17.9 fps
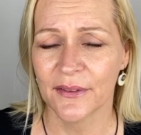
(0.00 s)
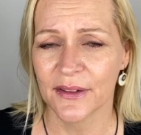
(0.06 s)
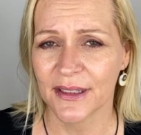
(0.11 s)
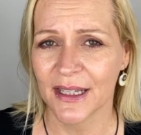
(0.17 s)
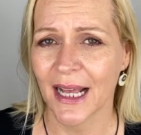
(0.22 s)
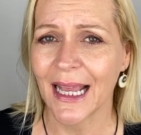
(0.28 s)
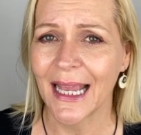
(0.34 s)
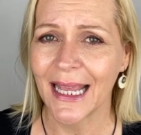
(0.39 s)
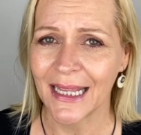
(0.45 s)

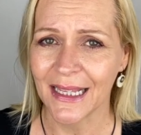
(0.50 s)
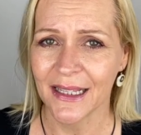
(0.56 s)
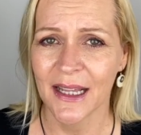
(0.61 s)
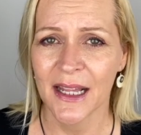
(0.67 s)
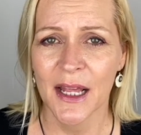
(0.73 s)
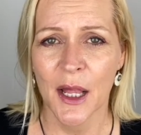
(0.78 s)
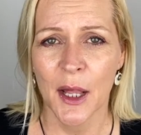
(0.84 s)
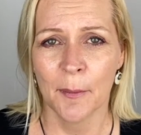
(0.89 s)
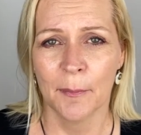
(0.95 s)
that, hey,
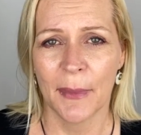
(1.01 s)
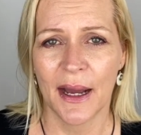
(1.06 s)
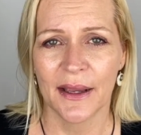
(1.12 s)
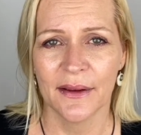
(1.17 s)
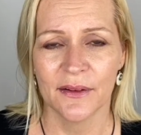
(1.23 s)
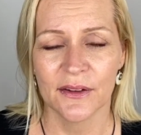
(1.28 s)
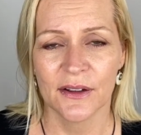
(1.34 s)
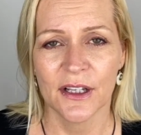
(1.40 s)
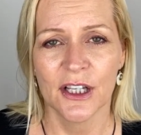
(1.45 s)

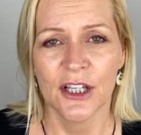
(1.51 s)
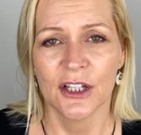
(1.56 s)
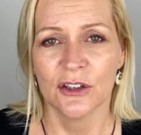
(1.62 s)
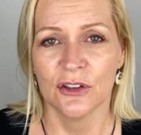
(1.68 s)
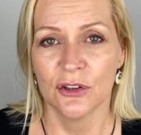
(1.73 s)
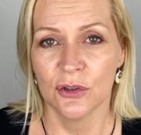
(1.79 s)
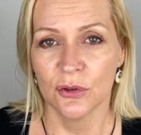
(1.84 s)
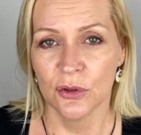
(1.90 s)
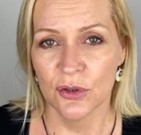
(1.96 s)
buyer,
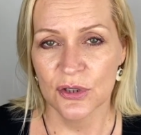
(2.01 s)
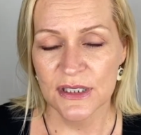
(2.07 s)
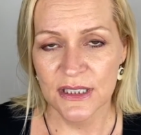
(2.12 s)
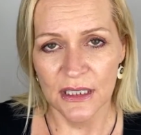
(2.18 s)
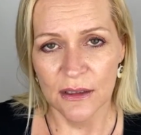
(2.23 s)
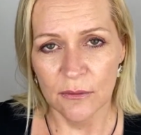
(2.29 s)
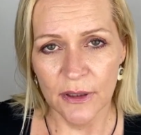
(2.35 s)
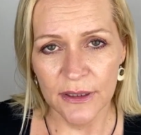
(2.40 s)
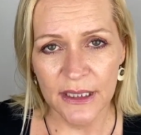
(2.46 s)
do you
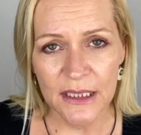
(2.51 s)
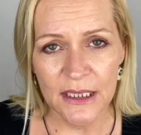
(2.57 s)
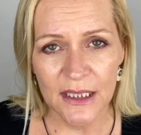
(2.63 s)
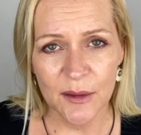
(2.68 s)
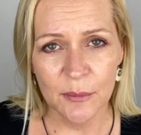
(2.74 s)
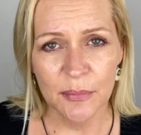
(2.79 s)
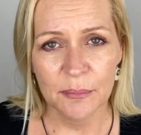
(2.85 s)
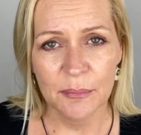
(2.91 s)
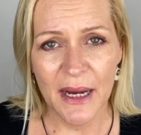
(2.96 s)
still want to
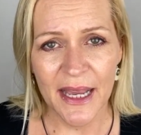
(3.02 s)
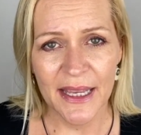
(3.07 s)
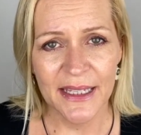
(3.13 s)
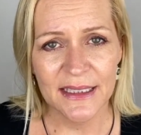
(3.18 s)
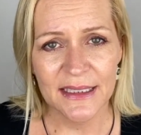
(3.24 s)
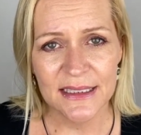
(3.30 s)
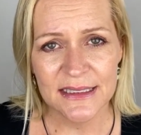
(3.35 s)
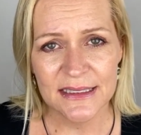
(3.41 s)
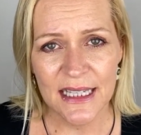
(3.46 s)
keep buying
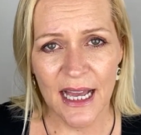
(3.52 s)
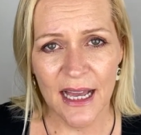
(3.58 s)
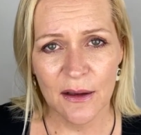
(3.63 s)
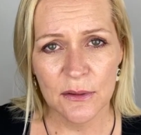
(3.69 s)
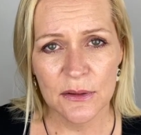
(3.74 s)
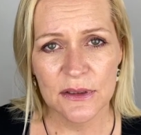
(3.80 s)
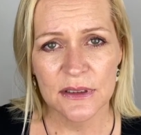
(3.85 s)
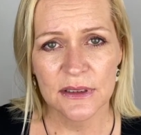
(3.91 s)
this house?